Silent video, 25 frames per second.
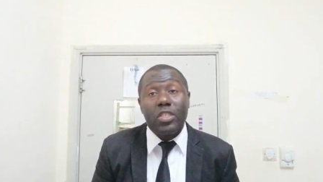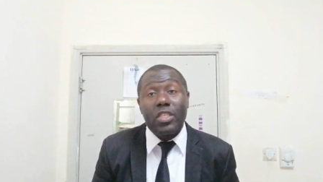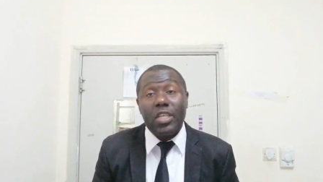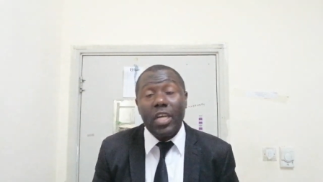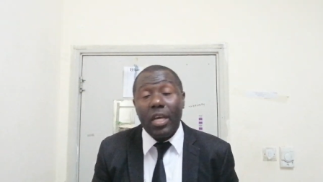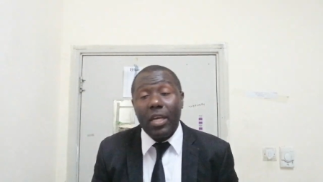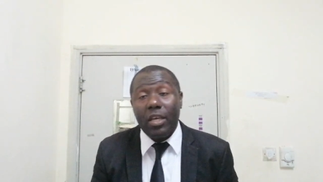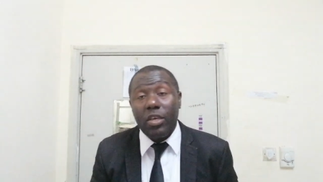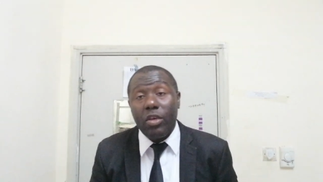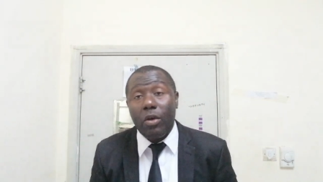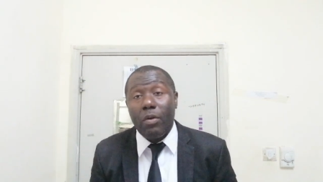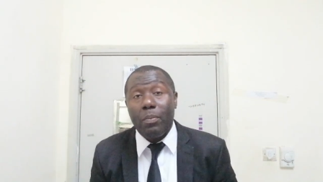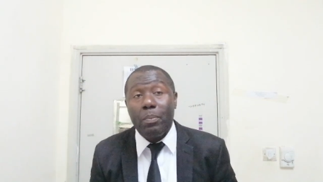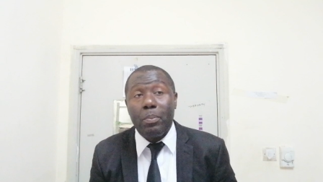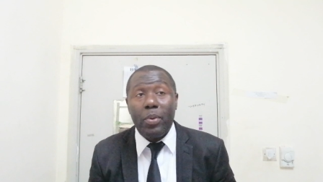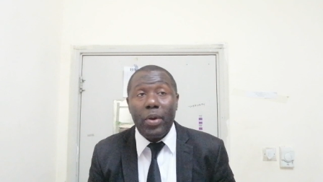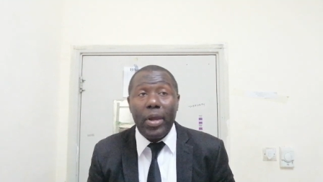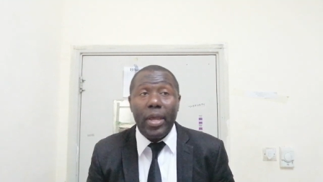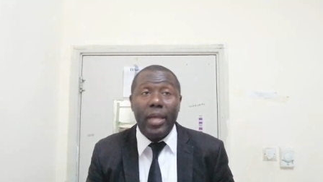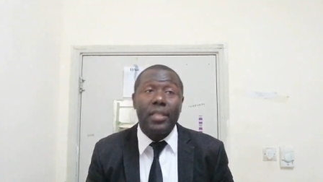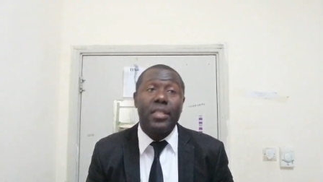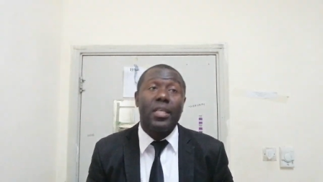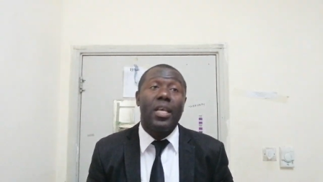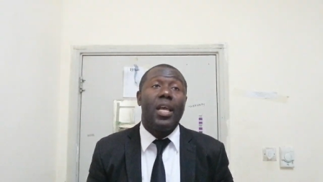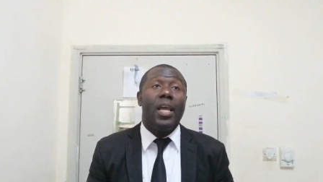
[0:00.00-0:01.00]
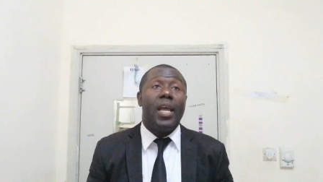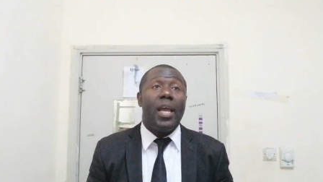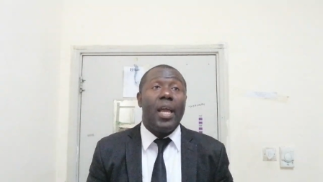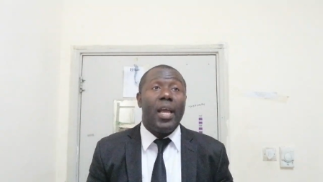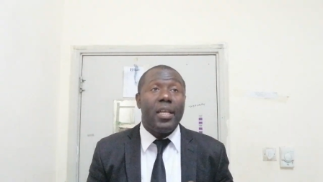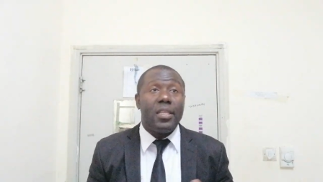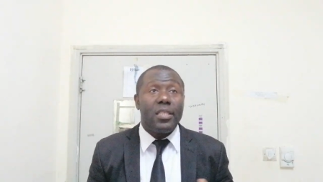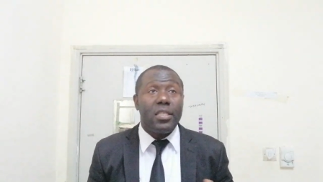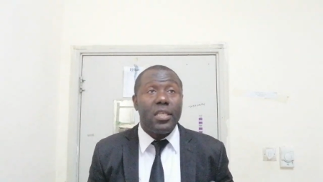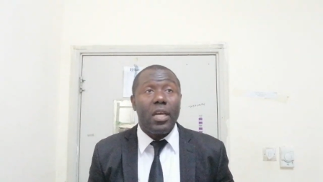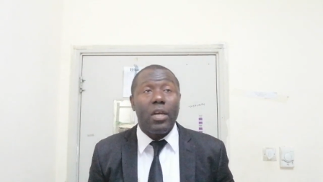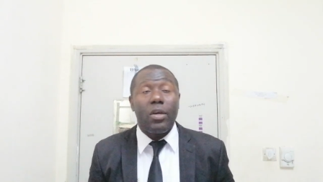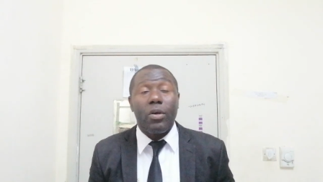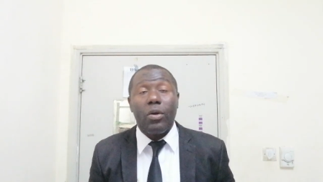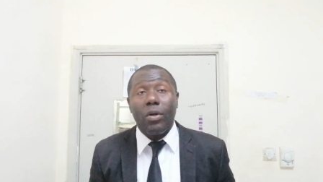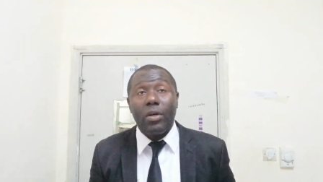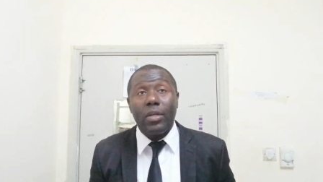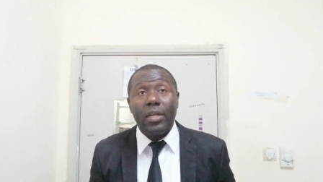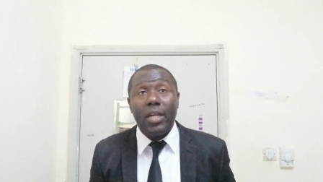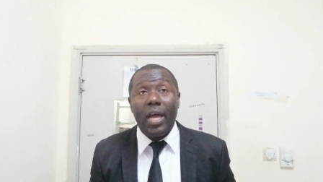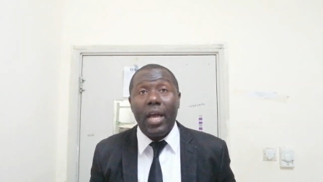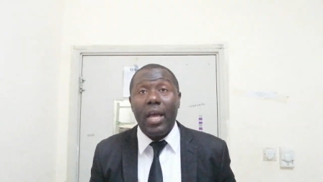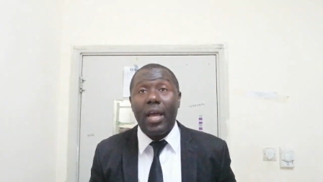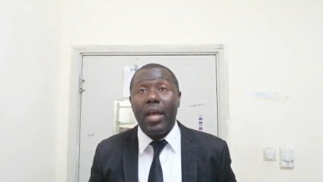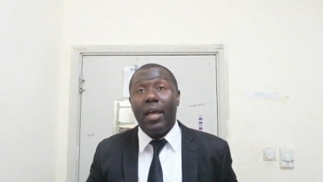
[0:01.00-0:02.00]
Check your brake and check
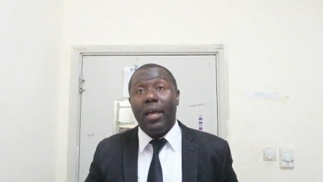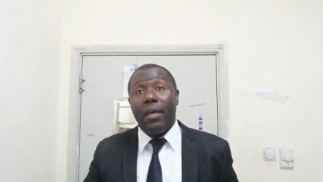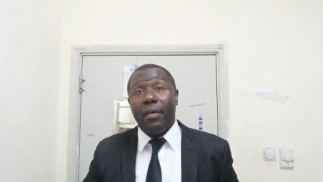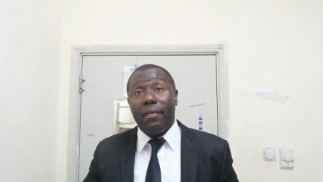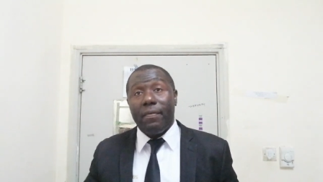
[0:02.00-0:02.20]
other